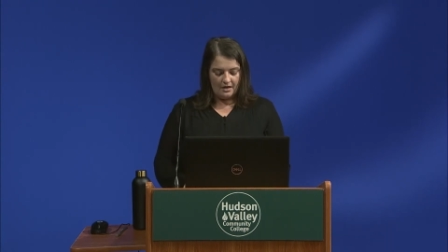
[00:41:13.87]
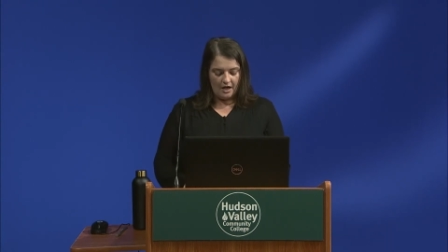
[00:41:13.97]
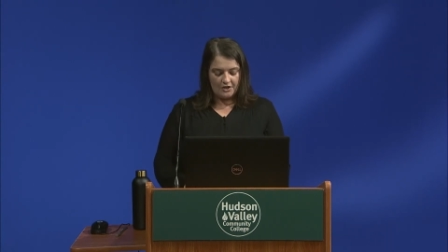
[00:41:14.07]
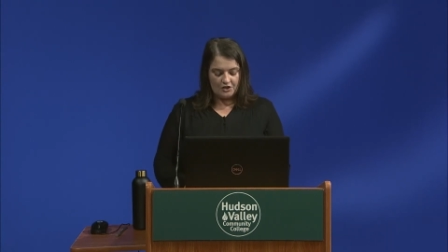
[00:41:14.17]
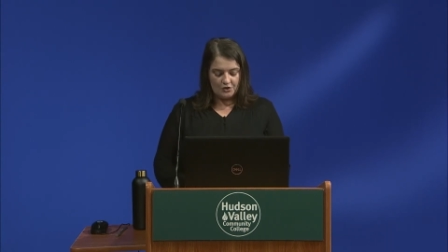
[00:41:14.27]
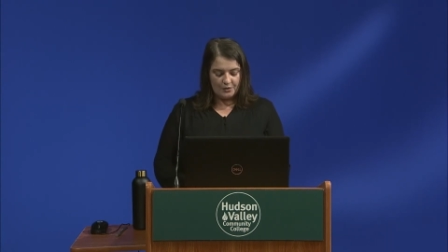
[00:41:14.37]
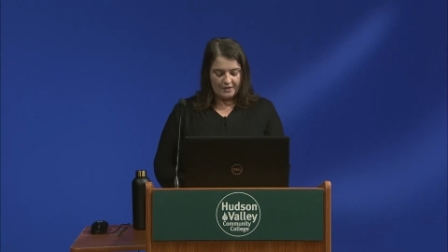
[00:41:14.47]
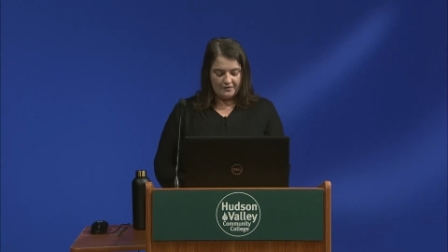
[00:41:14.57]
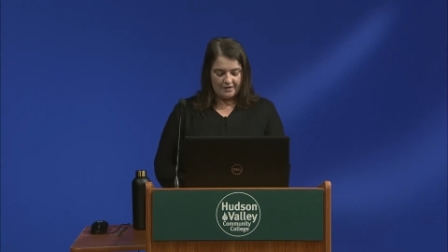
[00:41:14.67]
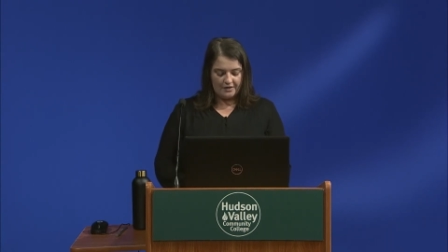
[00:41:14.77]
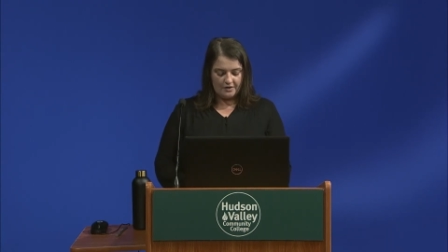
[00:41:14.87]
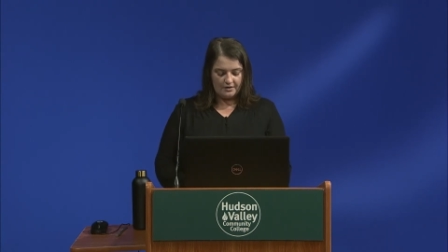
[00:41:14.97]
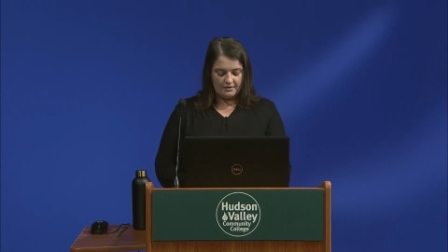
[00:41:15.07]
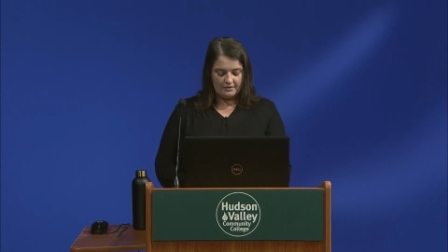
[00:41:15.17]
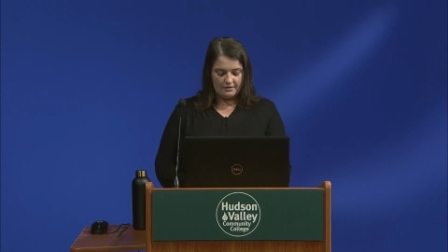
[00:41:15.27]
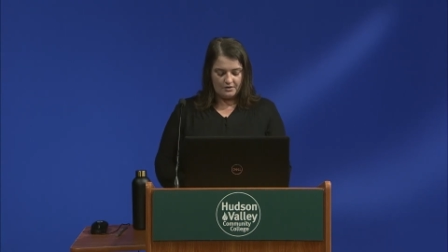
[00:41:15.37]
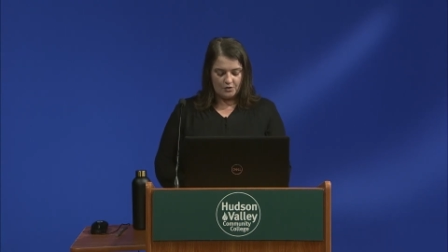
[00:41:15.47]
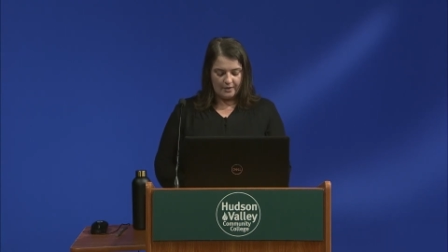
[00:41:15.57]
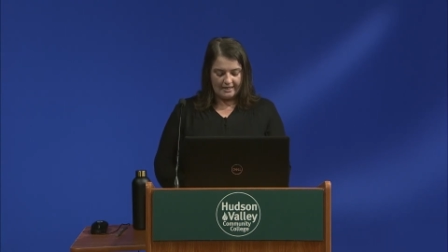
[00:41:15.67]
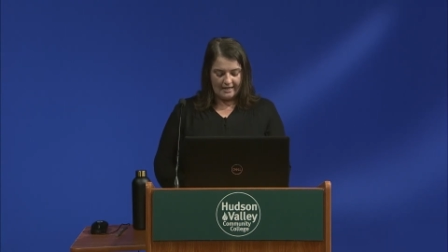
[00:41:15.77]
On June 25th,
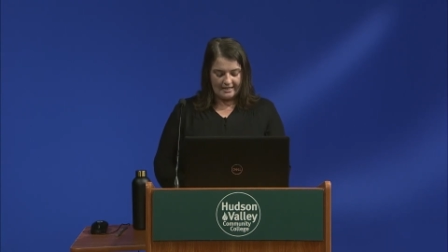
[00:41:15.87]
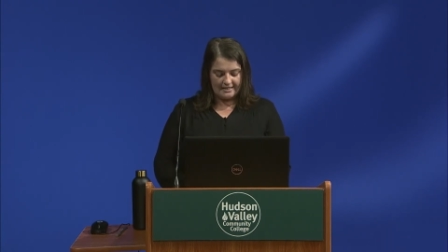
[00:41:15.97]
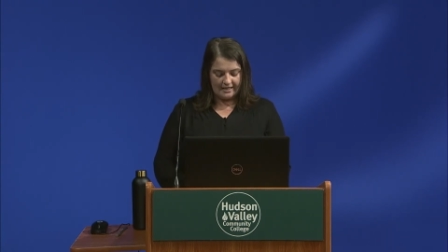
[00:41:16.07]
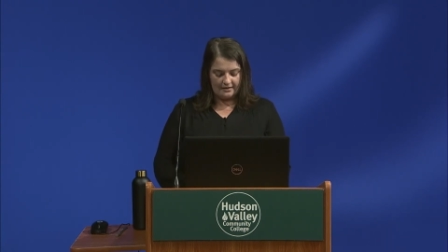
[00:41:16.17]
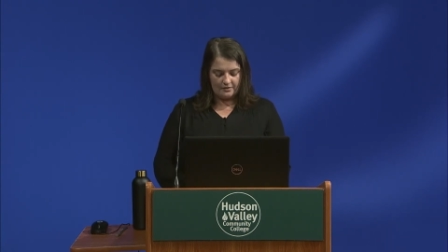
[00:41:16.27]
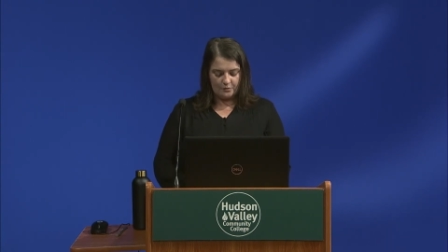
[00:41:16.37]
2019,